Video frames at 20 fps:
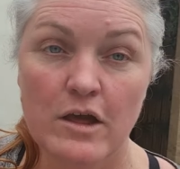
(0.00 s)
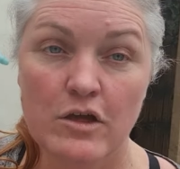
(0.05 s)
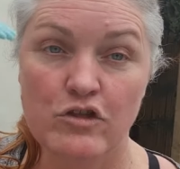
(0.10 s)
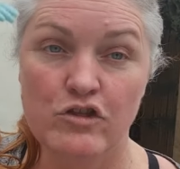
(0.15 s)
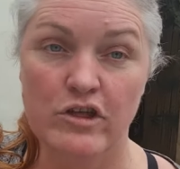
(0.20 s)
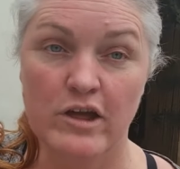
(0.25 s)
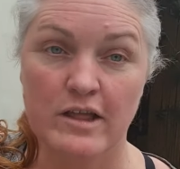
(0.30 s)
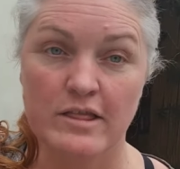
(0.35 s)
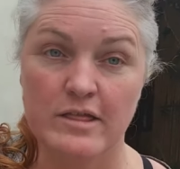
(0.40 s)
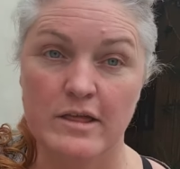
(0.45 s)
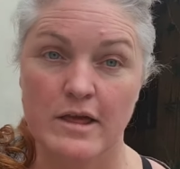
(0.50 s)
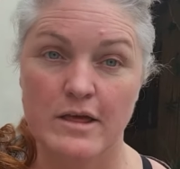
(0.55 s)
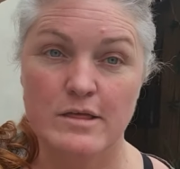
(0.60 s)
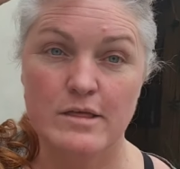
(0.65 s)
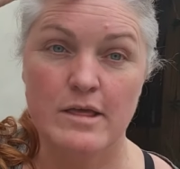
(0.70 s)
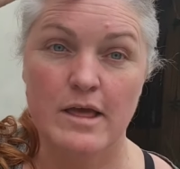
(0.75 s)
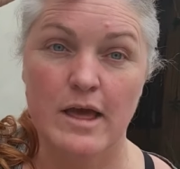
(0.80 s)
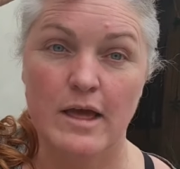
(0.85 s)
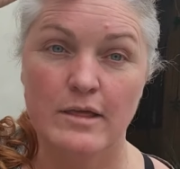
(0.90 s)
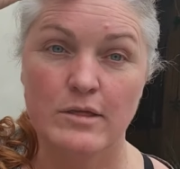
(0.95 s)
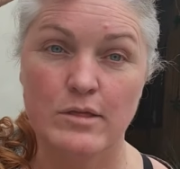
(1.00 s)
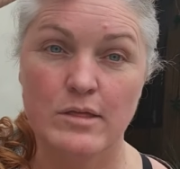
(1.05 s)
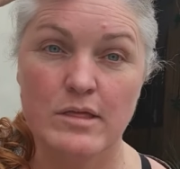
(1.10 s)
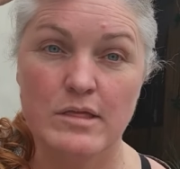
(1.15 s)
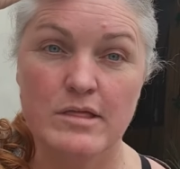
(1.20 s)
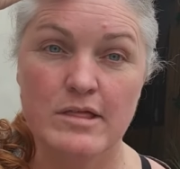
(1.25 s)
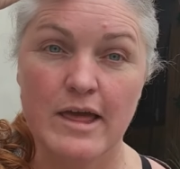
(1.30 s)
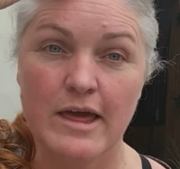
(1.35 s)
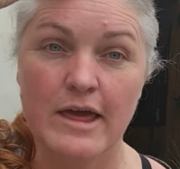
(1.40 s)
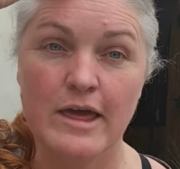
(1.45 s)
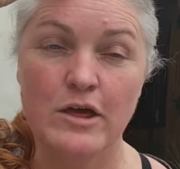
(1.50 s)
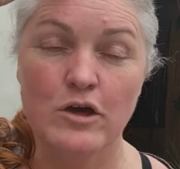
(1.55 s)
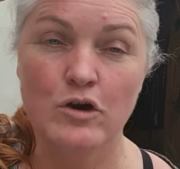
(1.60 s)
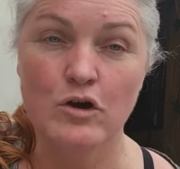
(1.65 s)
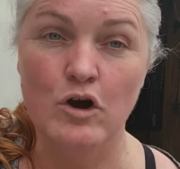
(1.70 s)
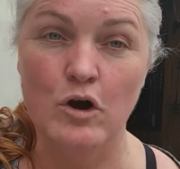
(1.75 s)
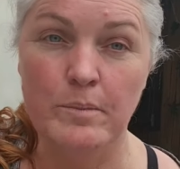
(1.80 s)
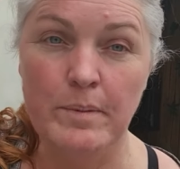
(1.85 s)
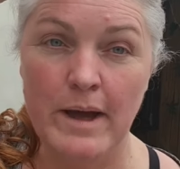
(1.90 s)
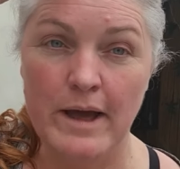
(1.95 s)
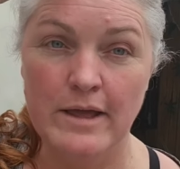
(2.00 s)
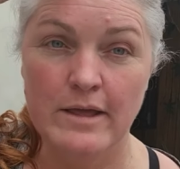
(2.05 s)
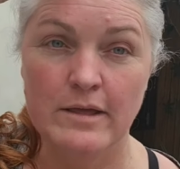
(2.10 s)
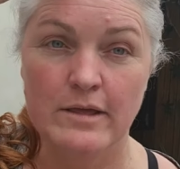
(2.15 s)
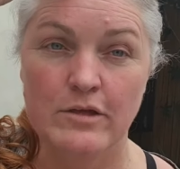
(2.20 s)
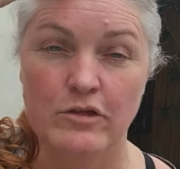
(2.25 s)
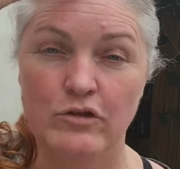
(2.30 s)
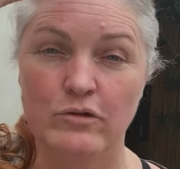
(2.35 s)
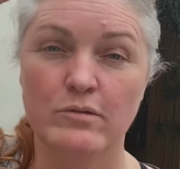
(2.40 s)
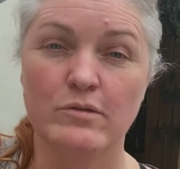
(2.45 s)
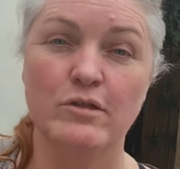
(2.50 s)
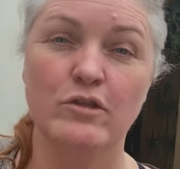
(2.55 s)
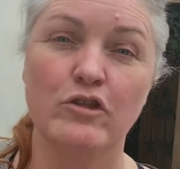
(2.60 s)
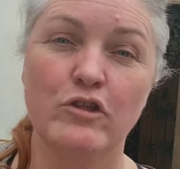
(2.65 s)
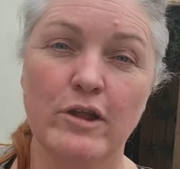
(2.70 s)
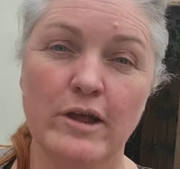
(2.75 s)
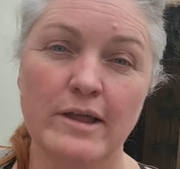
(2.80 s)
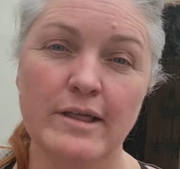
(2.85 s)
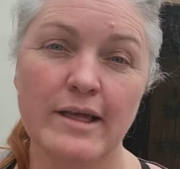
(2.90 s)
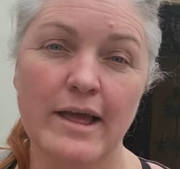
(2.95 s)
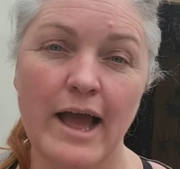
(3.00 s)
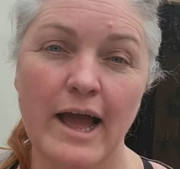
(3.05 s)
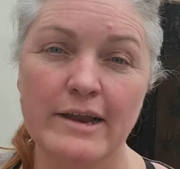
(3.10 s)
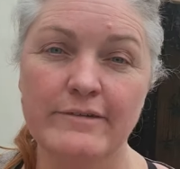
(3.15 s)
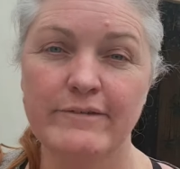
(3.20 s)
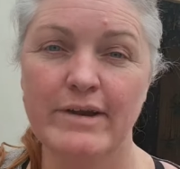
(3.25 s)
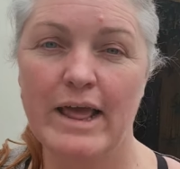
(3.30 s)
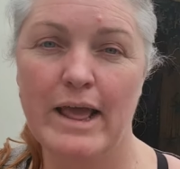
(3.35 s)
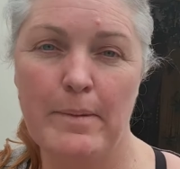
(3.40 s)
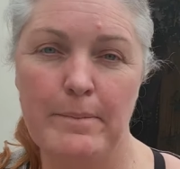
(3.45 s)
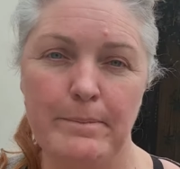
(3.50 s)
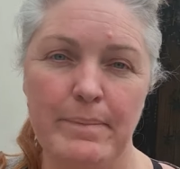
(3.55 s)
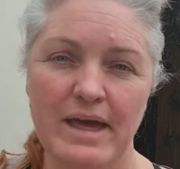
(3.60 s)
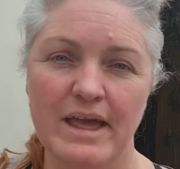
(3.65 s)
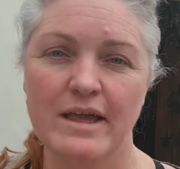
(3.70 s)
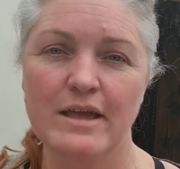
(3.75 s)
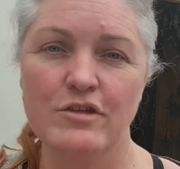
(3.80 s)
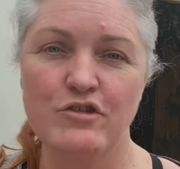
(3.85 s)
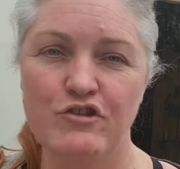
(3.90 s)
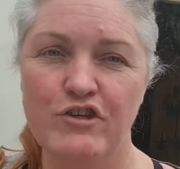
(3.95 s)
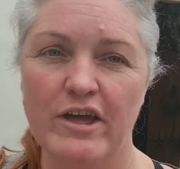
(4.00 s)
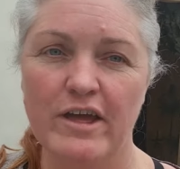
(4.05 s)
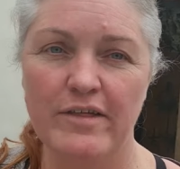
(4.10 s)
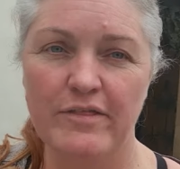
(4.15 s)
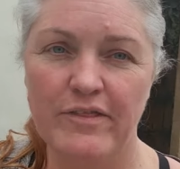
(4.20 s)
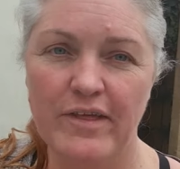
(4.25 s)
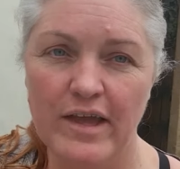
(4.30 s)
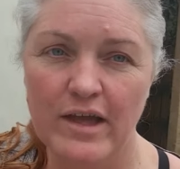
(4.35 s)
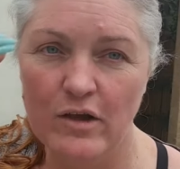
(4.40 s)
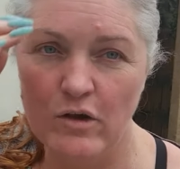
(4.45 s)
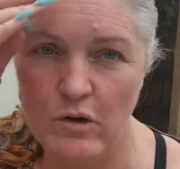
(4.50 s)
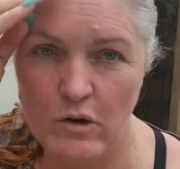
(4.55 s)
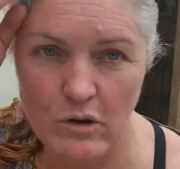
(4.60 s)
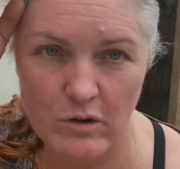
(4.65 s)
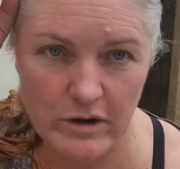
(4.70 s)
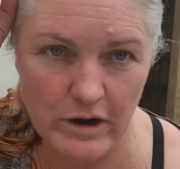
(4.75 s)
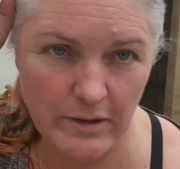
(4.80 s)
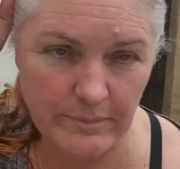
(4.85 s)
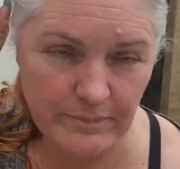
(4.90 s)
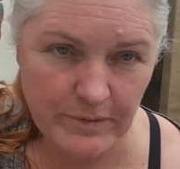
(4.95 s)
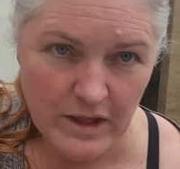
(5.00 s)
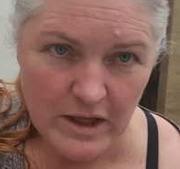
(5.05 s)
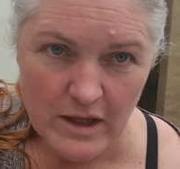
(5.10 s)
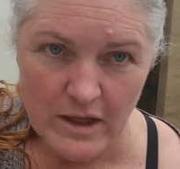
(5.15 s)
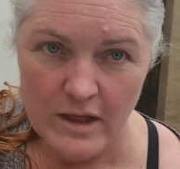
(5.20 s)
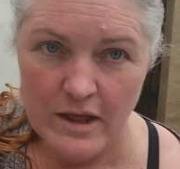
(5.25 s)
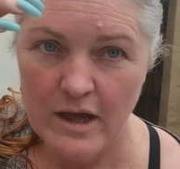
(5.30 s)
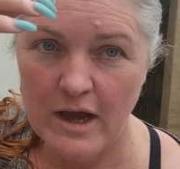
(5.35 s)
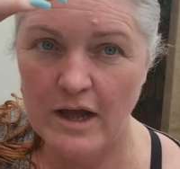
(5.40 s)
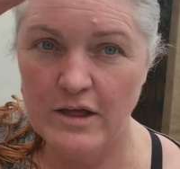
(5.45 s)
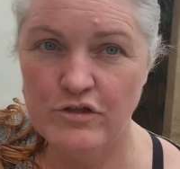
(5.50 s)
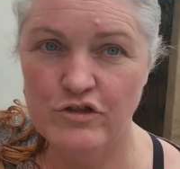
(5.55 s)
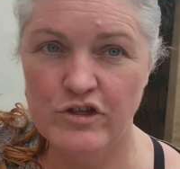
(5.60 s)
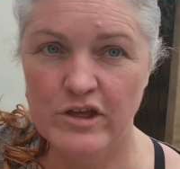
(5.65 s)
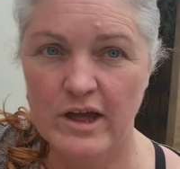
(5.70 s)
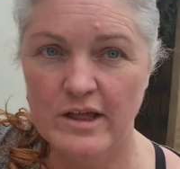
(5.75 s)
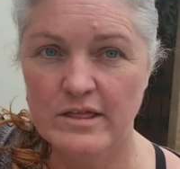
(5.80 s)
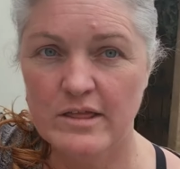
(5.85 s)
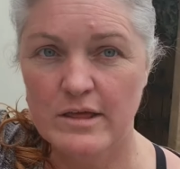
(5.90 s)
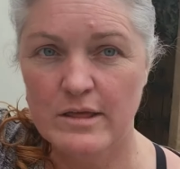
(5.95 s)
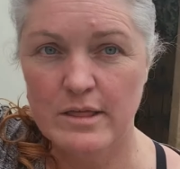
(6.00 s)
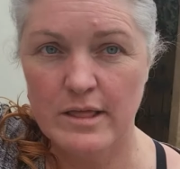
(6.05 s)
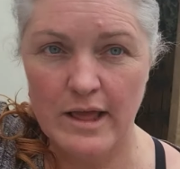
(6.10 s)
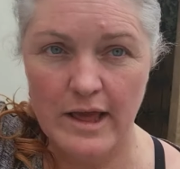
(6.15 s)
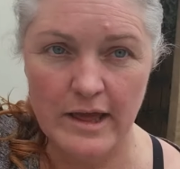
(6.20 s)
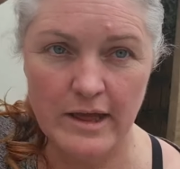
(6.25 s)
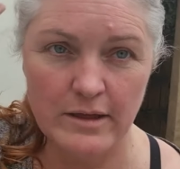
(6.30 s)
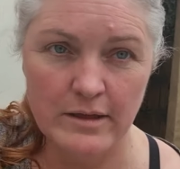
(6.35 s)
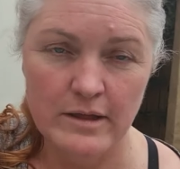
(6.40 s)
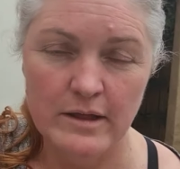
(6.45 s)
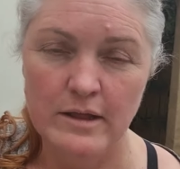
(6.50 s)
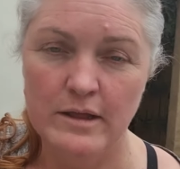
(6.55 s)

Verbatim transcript: She had this sticky up. She was she had kind of like a biker chick thing going on, and she had this like